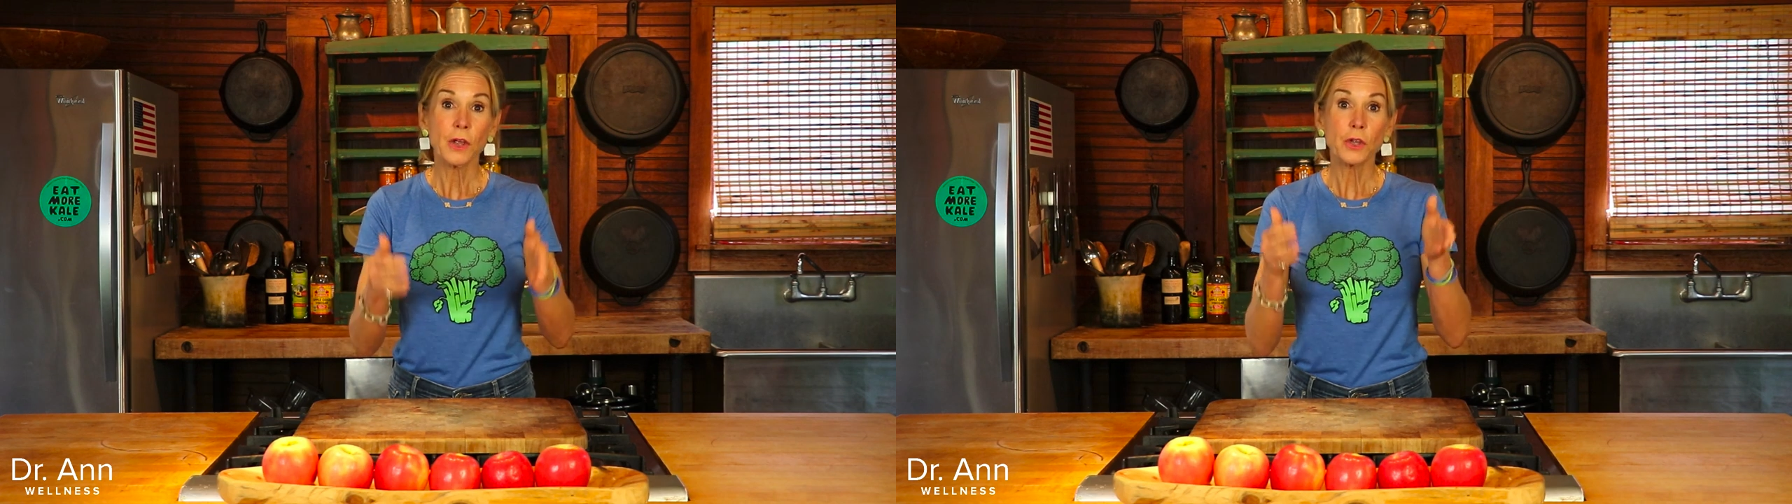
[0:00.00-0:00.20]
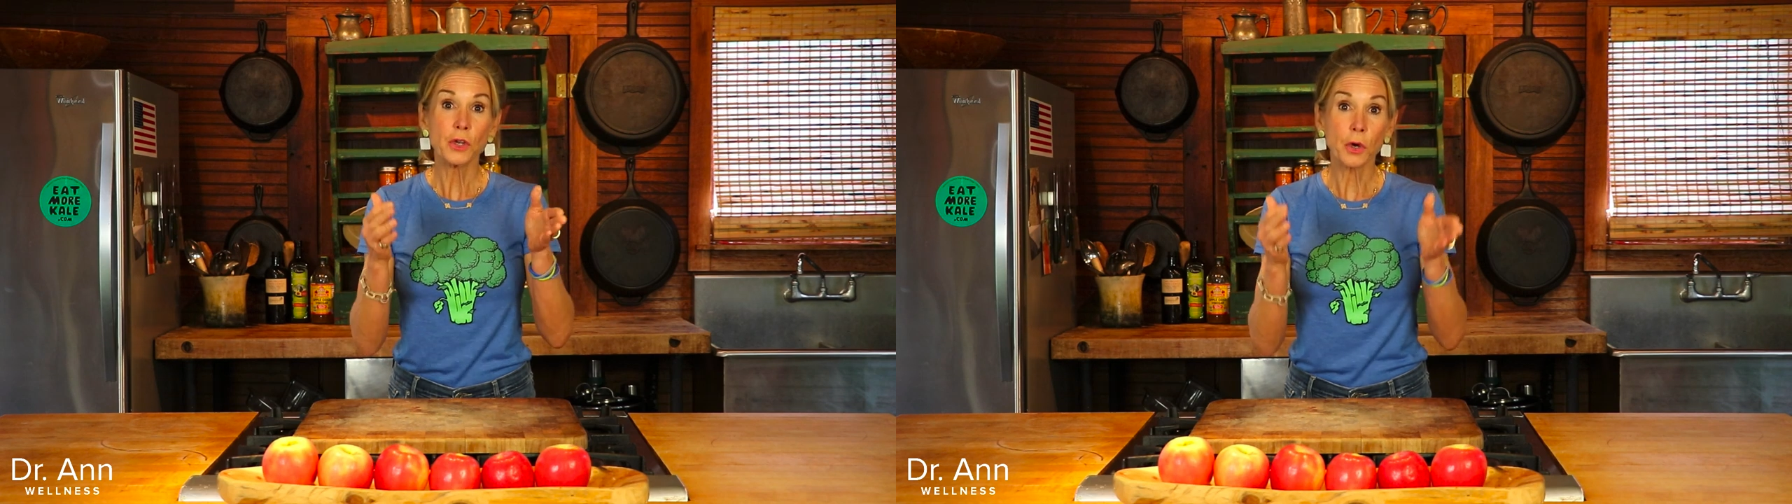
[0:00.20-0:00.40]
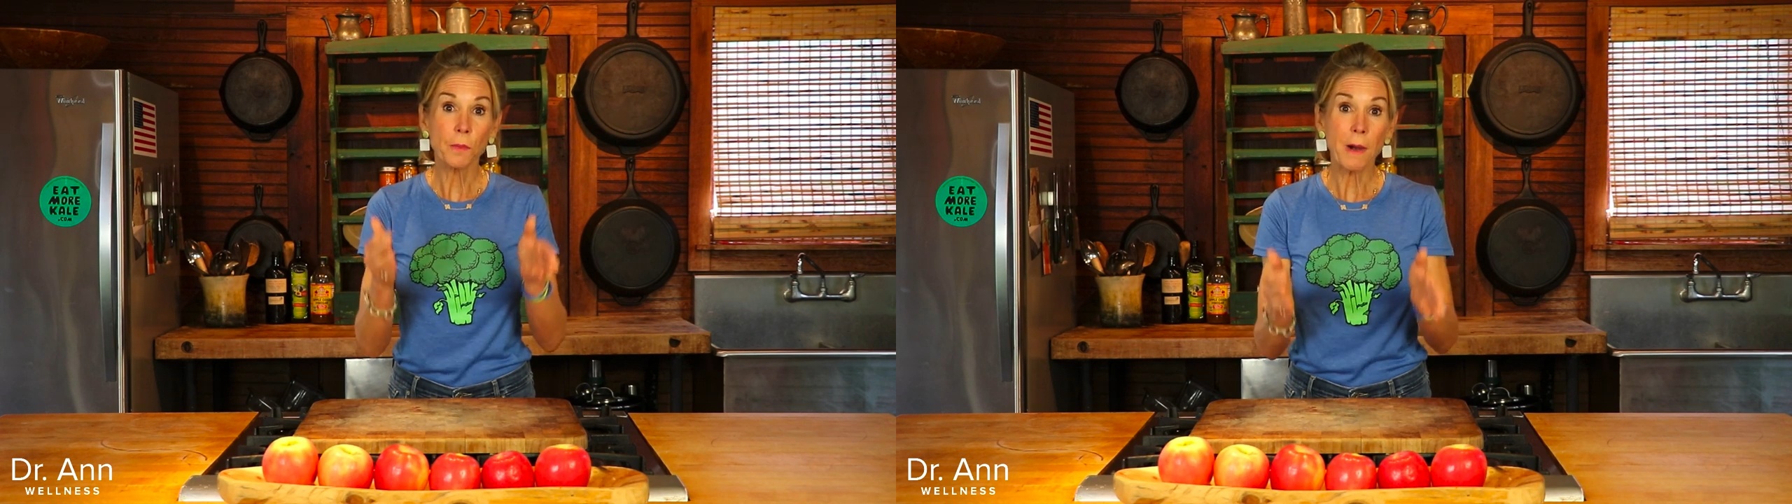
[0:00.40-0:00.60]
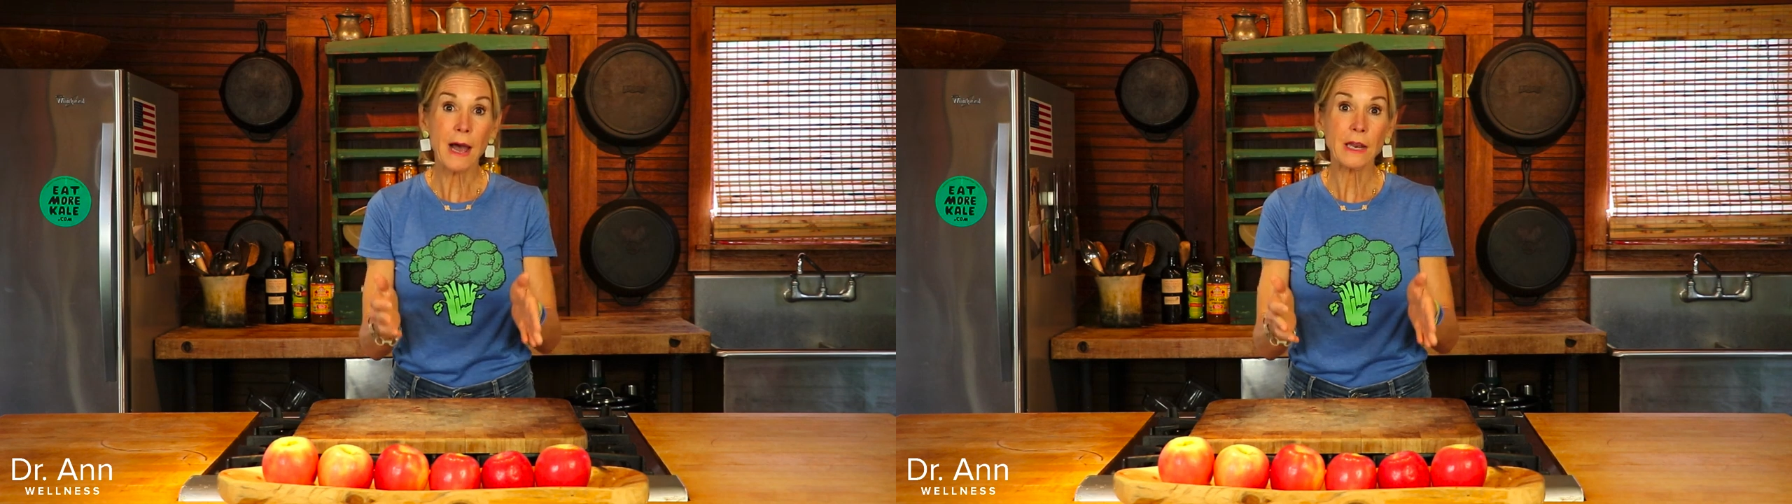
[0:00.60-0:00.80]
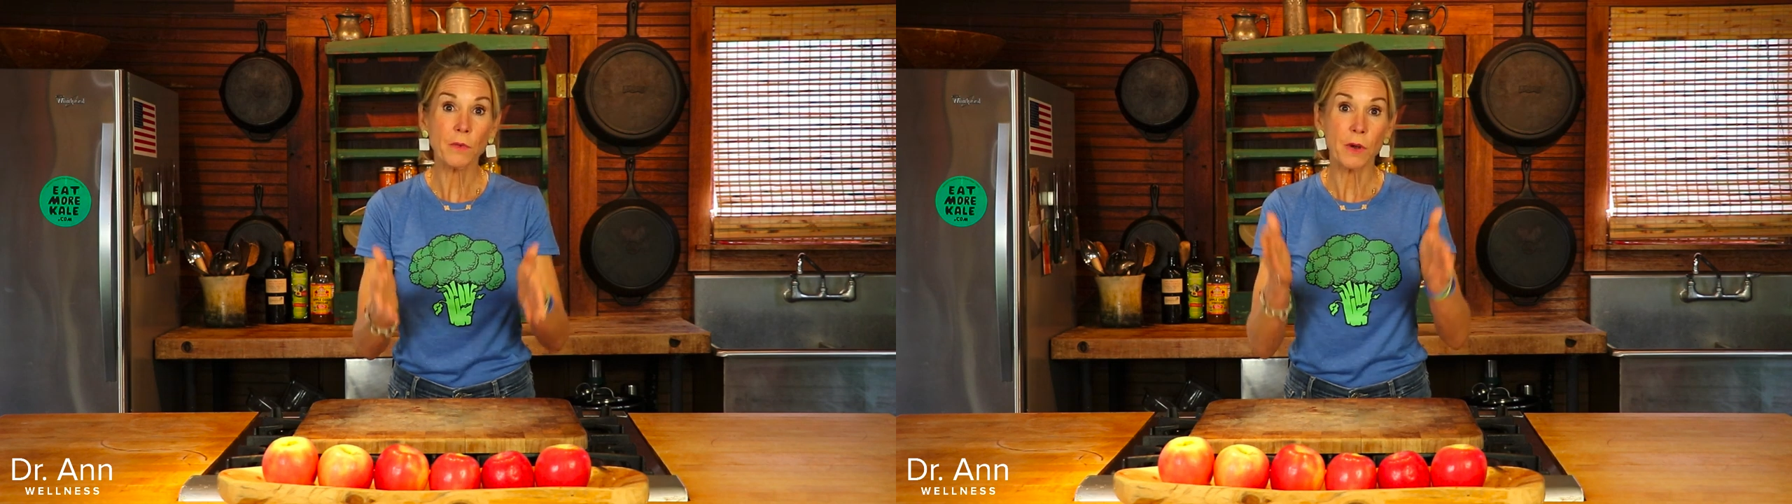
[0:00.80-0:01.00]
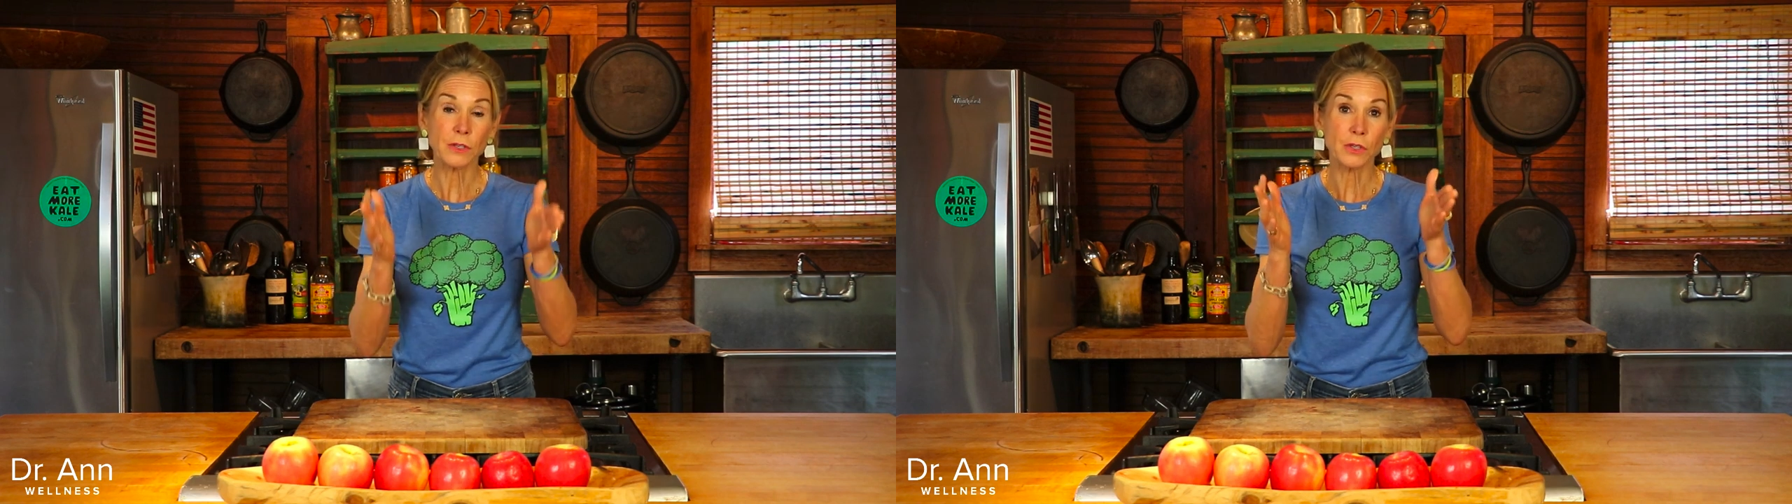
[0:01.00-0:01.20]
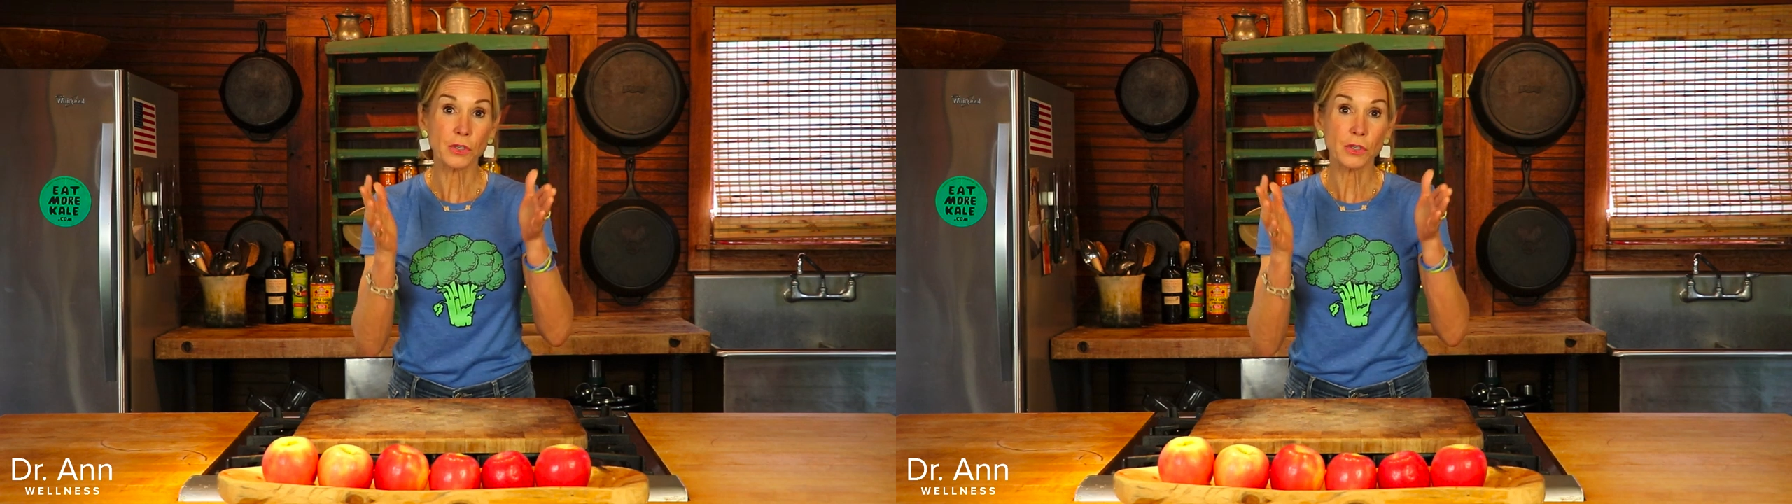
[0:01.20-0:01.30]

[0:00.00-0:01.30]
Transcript: your body wants a